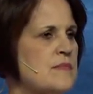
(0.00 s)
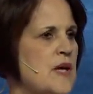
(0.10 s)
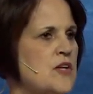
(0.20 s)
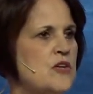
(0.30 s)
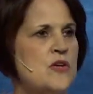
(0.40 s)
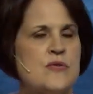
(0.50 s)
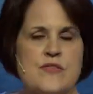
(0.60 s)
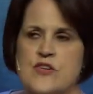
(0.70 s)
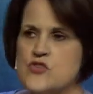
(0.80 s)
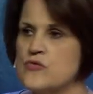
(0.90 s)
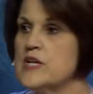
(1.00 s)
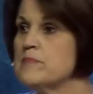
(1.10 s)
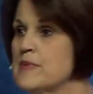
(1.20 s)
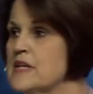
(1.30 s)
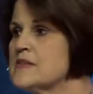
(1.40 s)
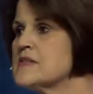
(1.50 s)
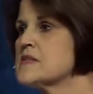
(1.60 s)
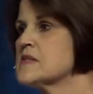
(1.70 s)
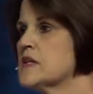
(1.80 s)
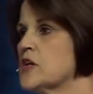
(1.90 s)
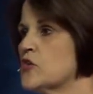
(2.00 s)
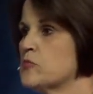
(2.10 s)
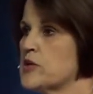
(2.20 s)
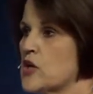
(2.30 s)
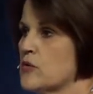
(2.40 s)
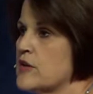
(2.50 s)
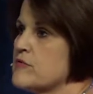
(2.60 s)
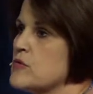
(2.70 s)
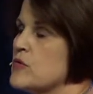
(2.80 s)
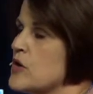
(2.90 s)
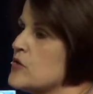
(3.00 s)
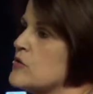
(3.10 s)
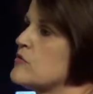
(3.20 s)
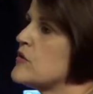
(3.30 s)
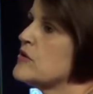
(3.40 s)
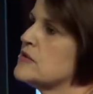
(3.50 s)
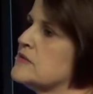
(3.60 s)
And you know that the treatments that you've been going through are over.